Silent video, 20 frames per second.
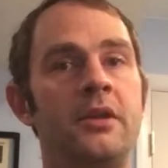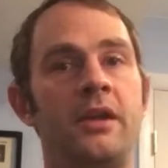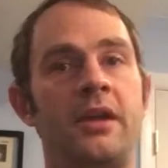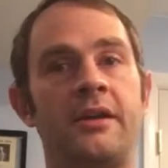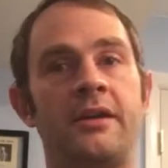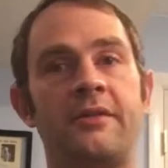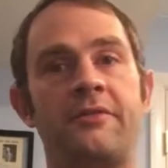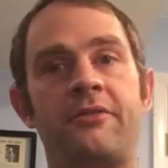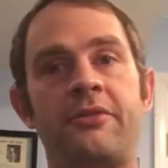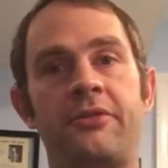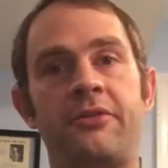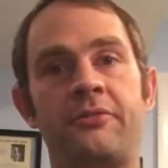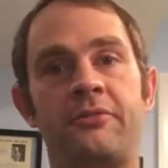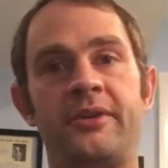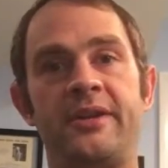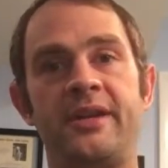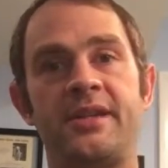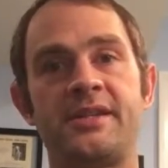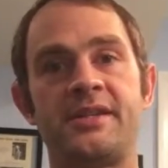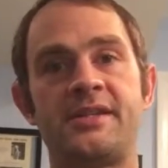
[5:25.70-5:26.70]
I get
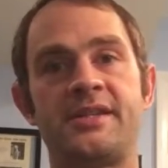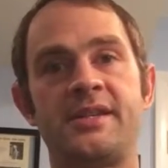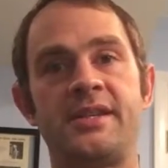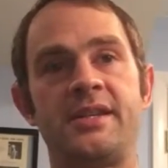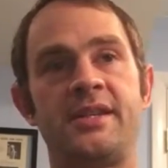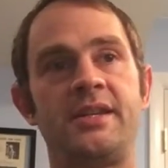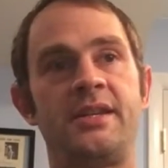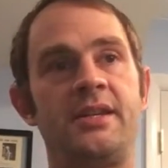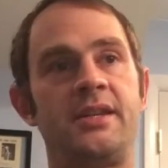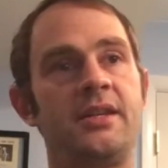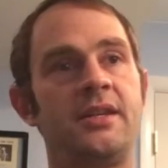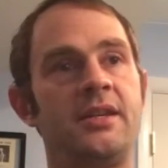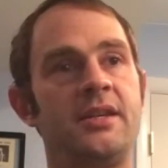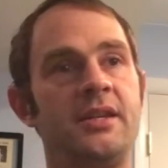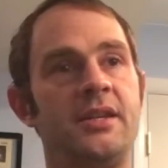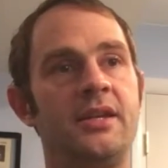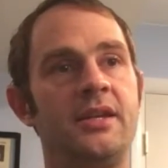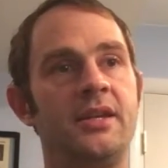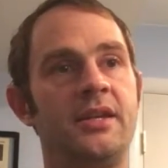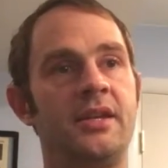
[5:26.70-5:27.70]
3 on C,
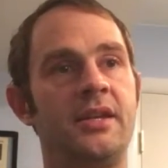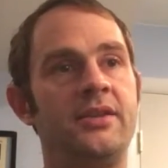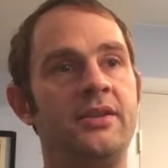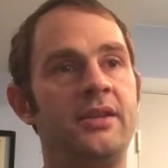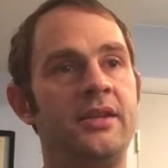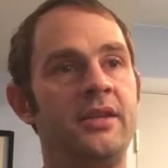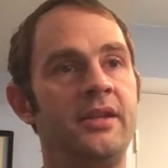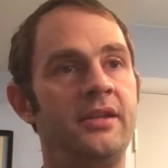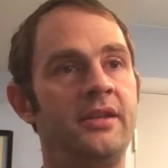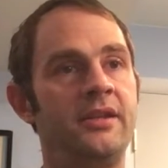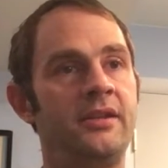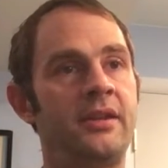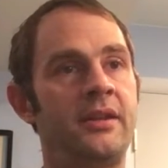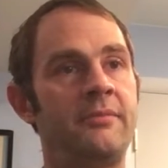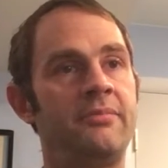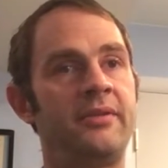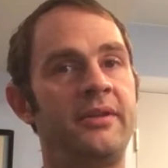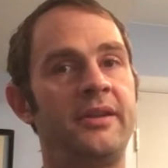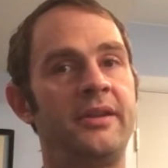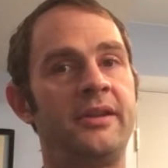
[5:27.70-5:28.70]
and then I
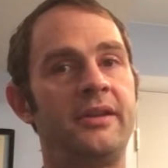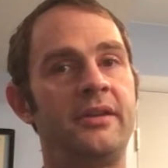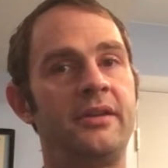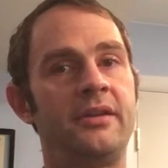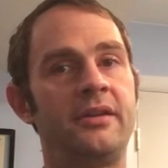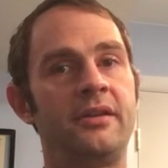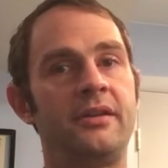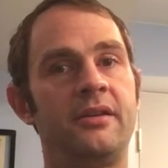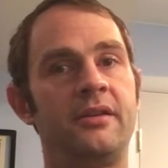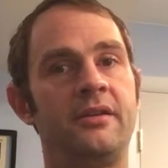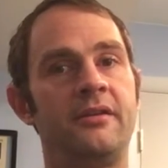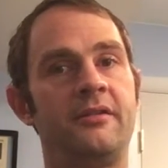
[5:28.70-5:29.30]
play 4.